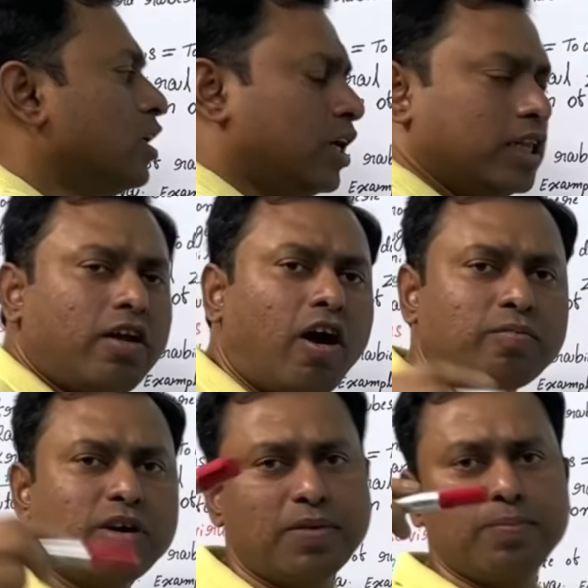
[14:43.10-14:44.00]
in the
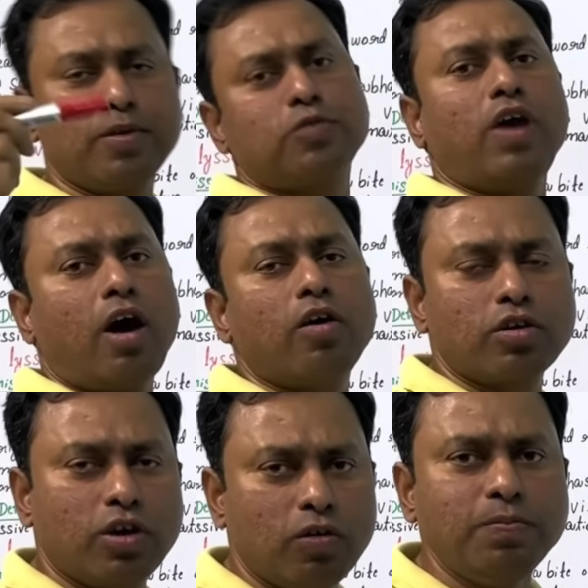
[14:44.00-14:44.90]
normal peoples we have to
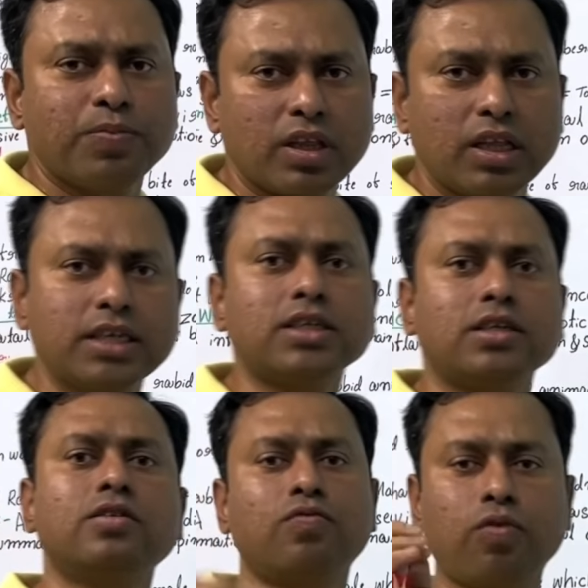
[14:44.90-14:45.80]
give these
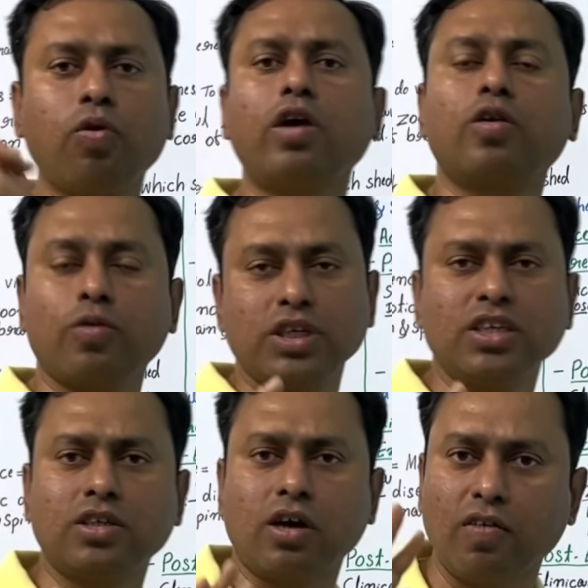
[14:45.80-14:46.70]
4
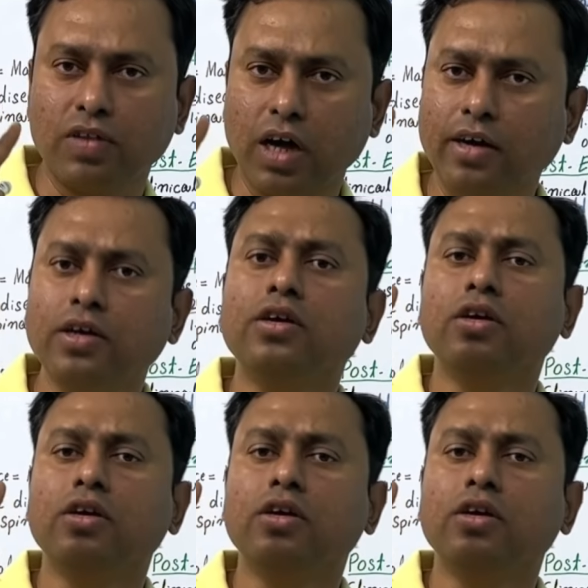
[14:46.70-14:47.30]
doses of the